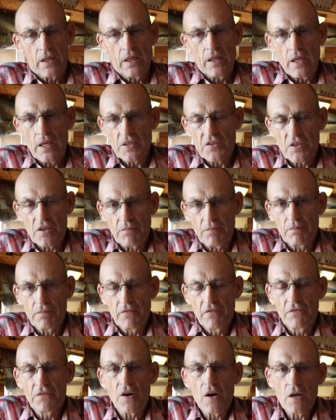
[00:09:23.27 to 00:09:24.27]
It's a
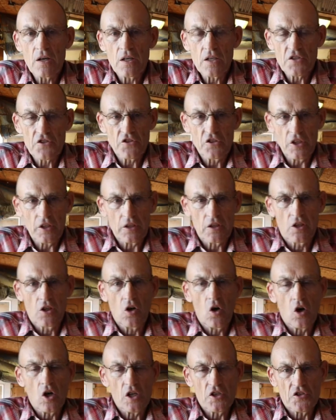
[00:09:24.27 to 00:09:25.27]
fungus that
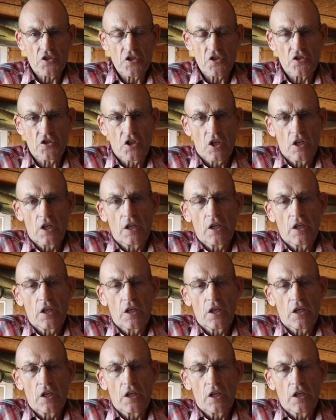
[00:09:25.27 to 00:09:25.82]
causes